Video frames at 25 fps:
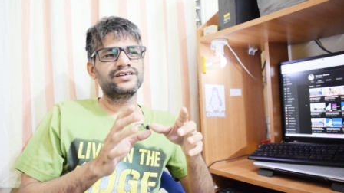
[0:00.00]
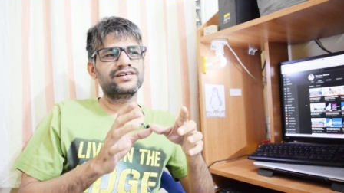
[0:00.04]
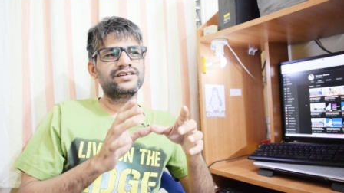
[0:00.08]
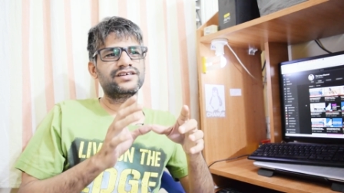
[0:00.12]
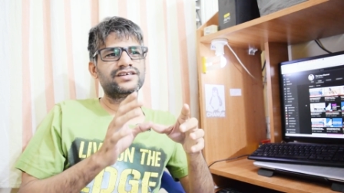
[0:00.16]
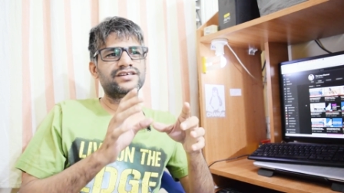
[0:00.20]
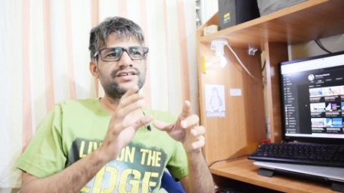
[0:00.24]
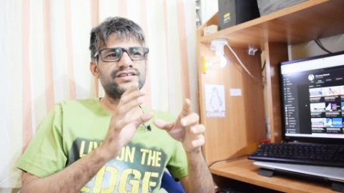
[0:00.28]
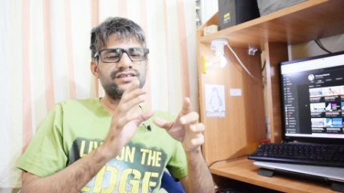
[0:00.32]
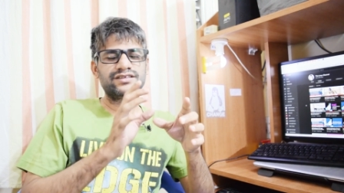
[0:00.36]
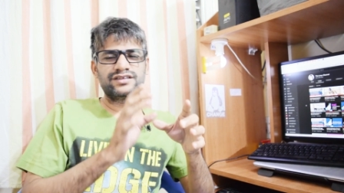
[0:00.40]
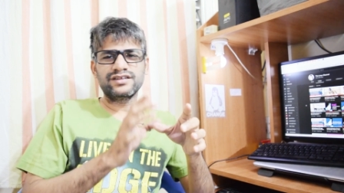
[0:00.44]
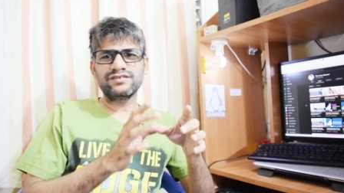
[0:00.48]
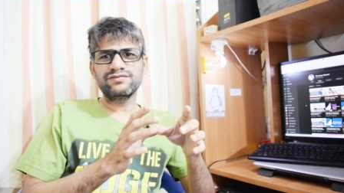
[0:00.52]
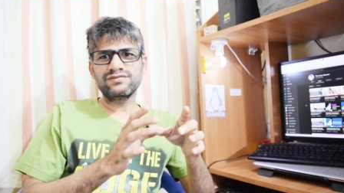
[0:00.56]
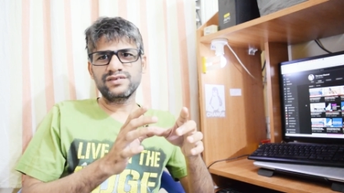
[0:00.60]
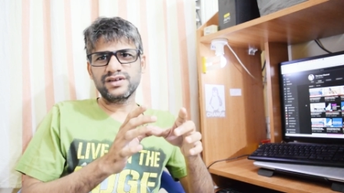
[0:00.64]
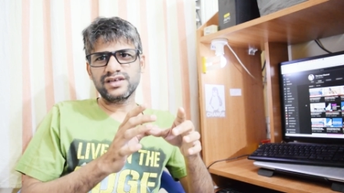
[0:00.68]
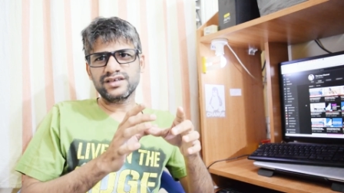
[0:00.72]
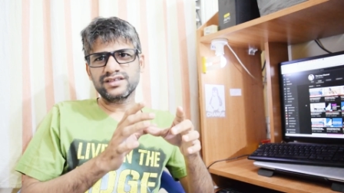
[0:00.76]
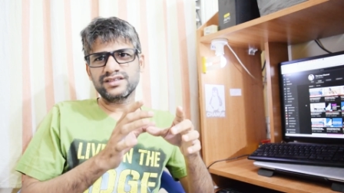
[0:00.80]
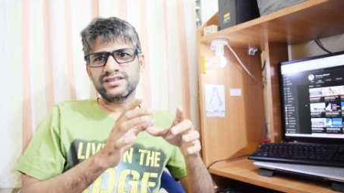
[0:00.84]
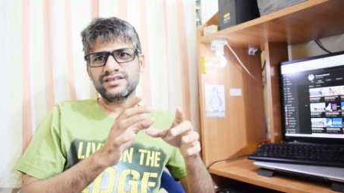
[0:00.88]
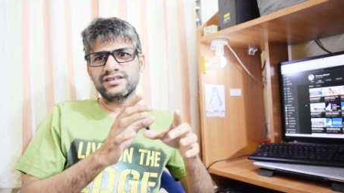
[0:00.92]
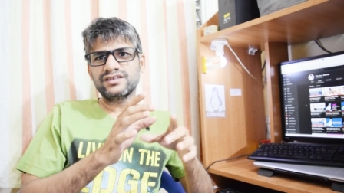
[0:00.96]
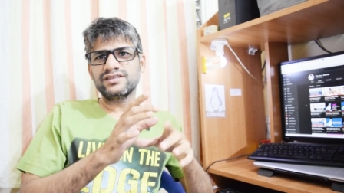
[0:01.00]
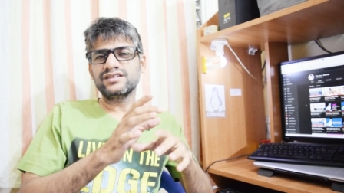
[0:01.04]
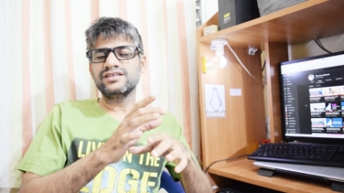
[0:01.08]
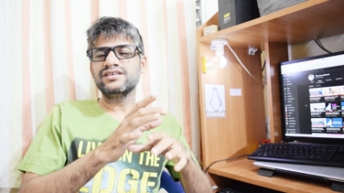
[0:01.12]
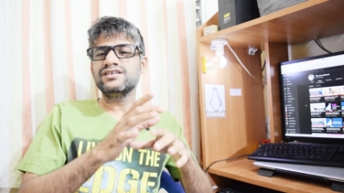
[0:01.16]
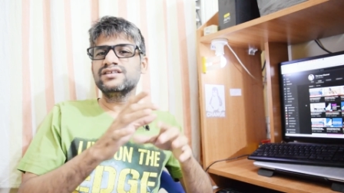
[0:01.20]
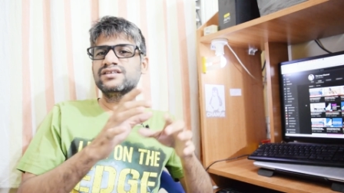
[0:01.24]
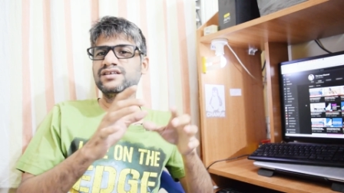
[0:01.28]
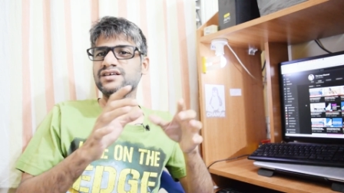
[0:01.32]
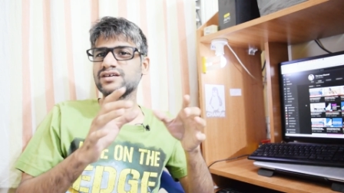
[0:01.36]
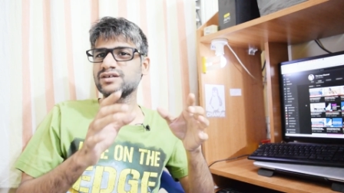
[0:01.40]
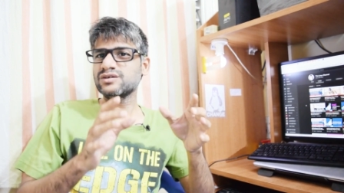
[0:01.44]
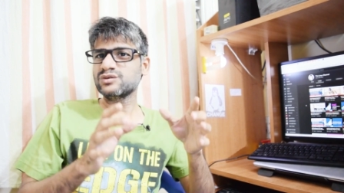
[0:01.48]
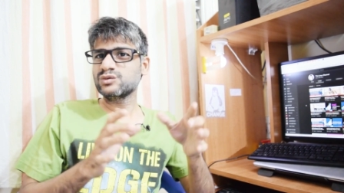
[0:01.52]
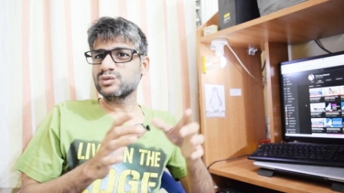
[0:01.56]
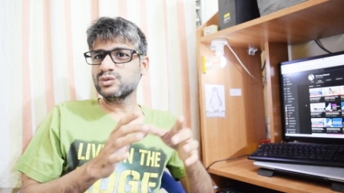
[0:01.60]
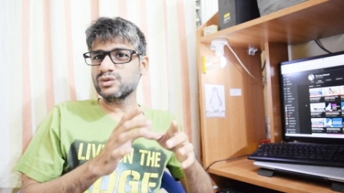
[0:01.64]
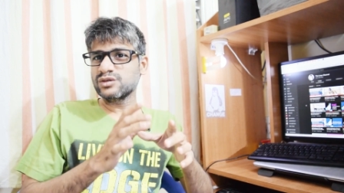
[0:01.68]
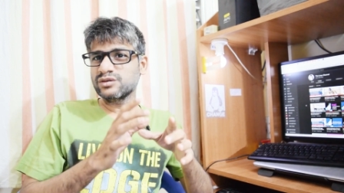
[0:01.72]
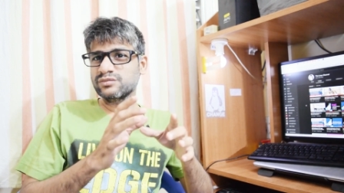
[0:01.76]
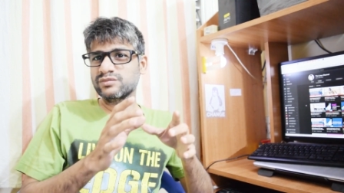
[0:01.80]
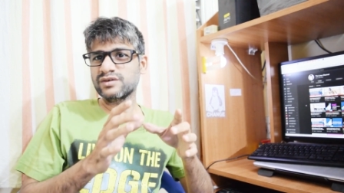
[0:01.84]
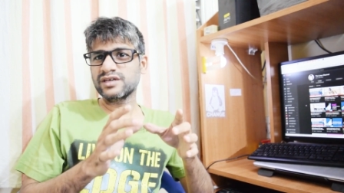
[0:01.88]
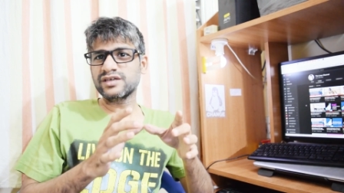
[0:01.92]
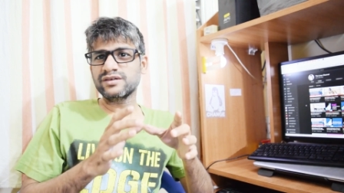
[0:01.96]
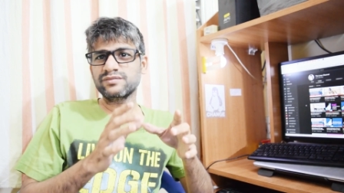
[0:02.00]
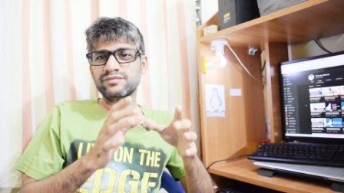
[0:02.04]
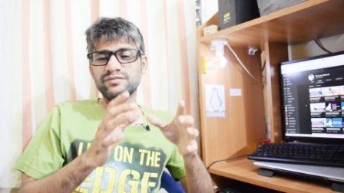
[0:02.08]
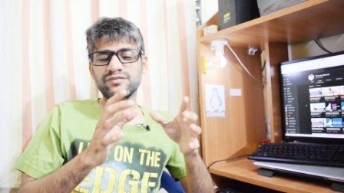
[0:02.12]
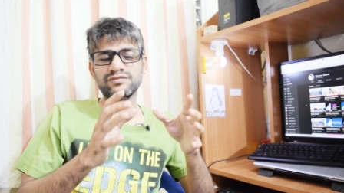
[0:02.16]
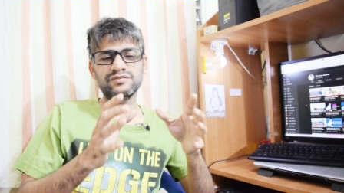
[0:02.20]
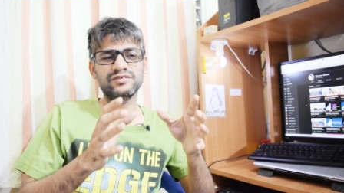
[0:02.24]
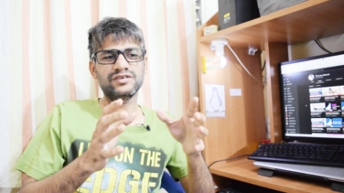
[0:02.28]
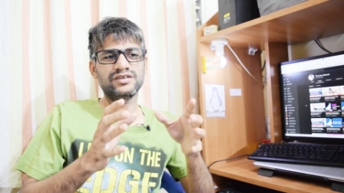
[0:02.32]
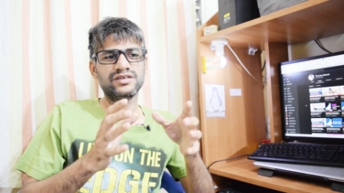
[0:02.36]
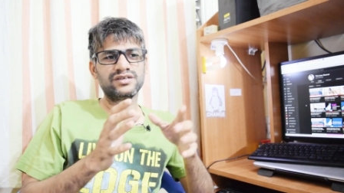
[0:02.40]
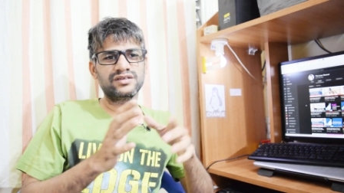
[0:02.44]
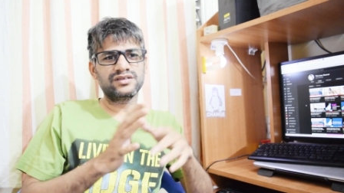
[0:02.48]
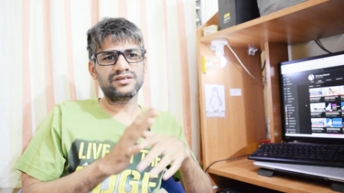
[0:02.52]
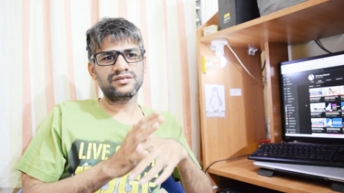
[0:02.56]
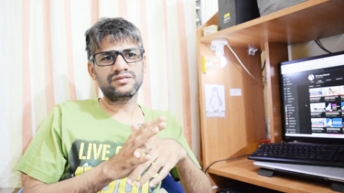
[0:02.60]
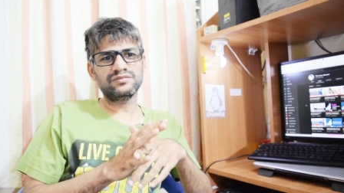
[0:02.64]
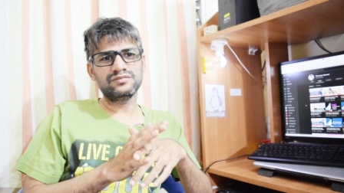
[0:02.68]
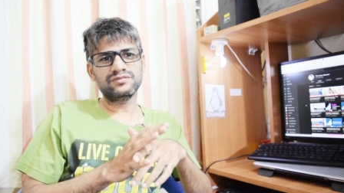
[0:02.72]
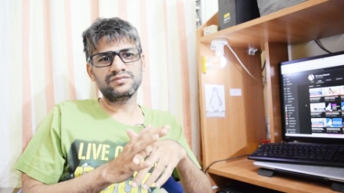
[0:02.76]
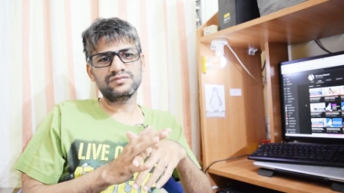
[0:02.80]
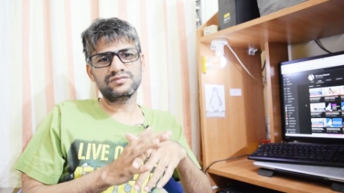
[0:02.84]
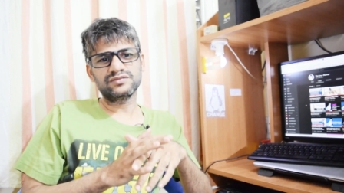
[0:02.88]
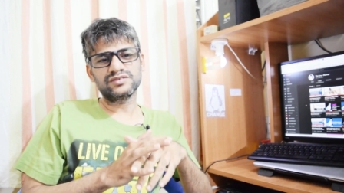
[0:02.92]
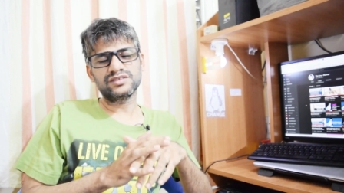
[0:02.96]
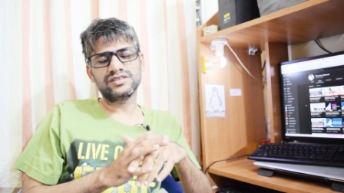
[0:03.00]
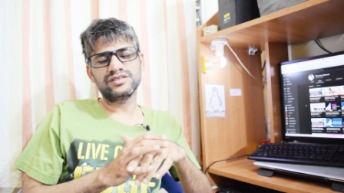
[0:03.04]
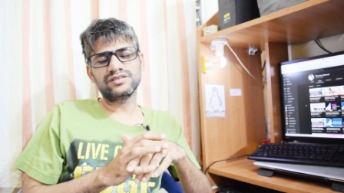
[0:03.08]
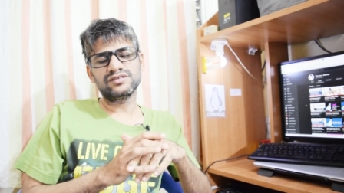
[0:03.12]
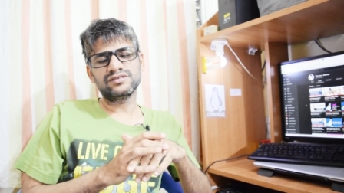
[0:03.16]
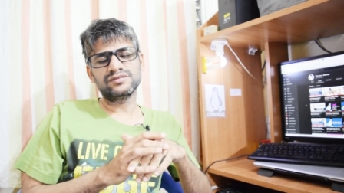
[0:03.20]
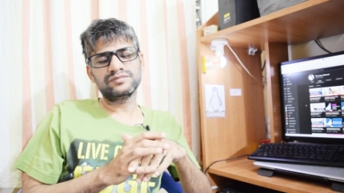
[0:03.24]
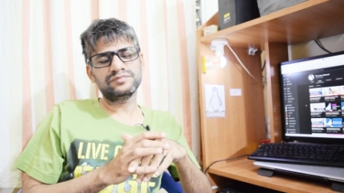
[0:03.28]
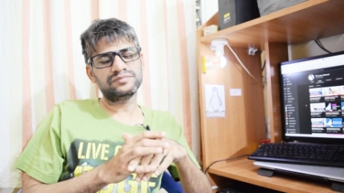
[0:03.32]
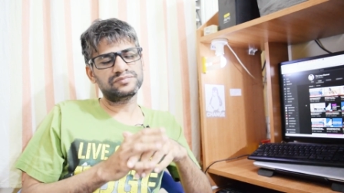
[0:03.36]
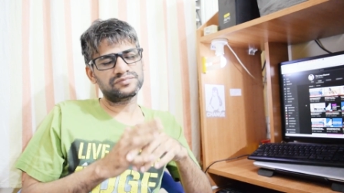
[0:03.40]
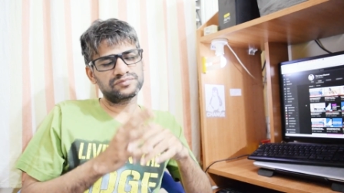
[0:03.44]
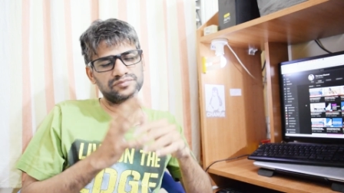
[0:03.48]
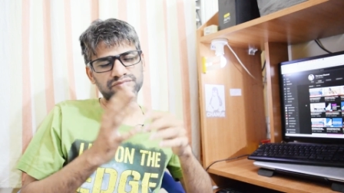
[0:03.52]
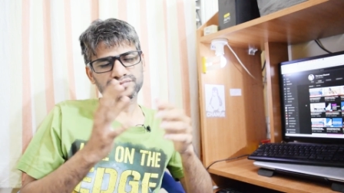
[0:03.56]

uh, stuff like that, these are ruled by um, you know